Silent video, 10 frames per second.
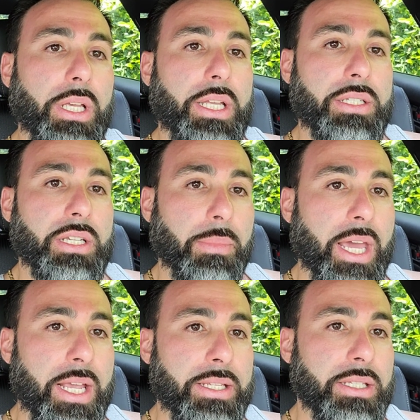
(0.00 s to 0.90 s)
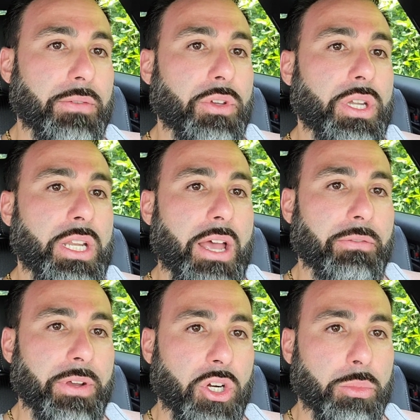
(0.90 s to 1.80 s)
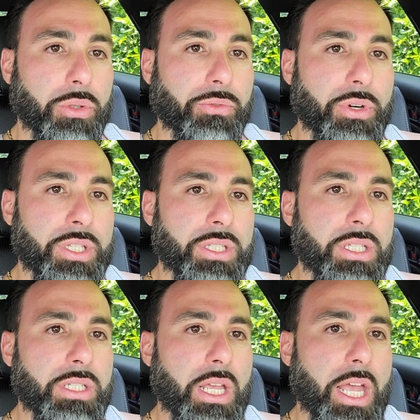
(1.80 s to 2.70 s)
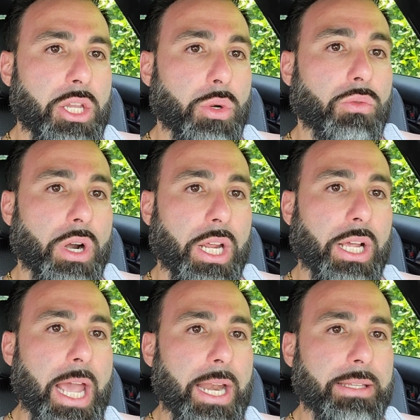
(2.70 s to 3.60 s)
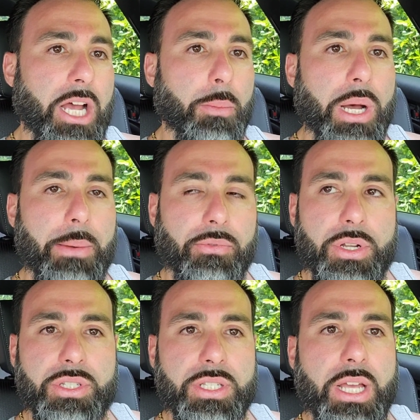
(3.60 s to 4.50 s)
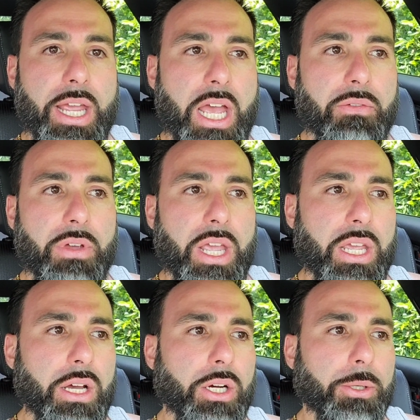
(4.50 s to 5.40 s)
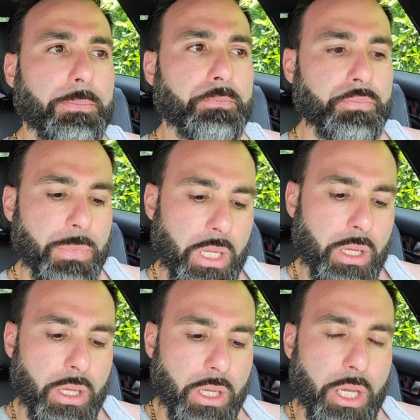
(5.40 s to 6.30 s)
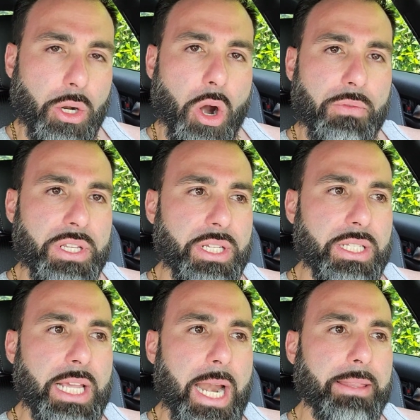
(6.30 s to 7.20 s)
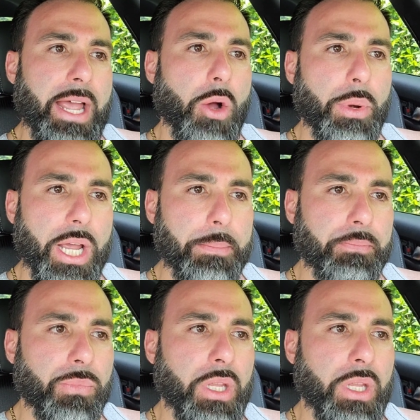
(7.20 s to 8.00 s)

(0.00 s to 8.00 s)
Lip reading: In some cases, if you didn't have Fearable, for instance, and you were running a Ktuner downpipe, for instance, I have an RV6 Ktuner downpipe,